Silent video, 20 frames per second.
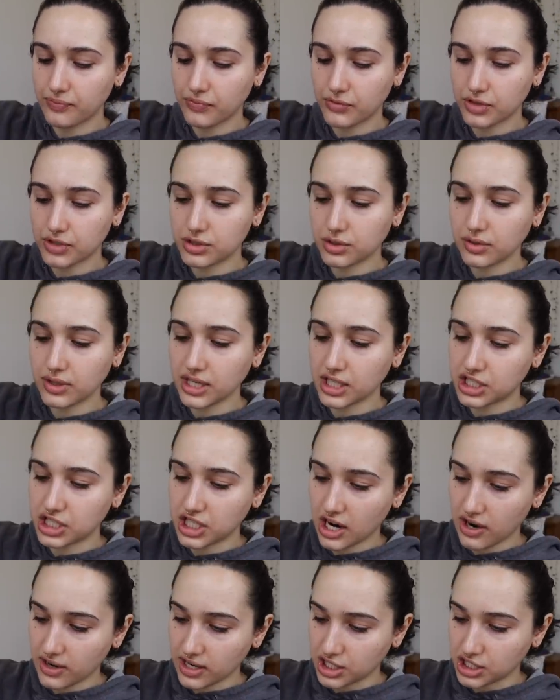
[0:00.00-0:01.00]
There's no like
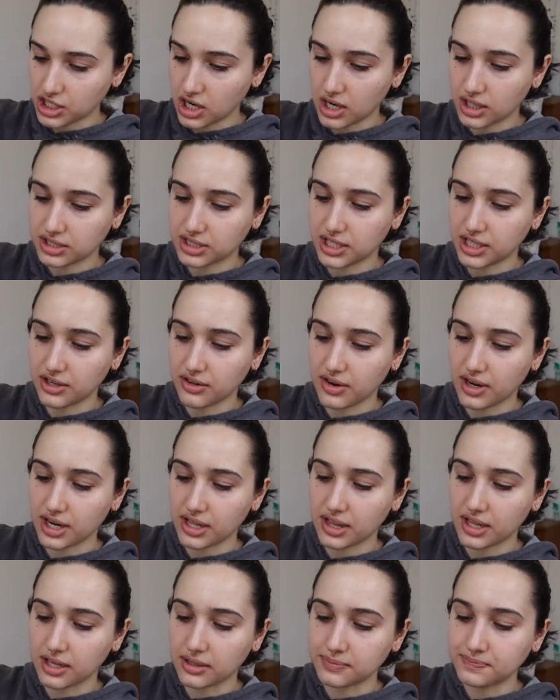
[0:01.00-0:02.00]
cherry chunks in it or
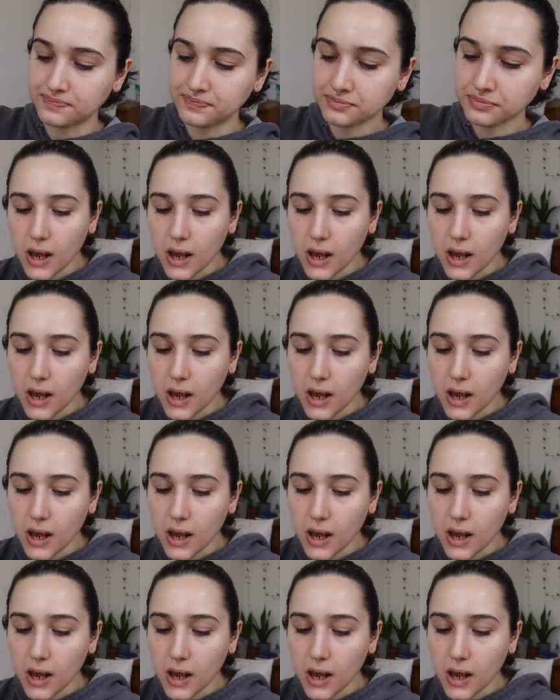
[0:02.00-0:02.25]
anything.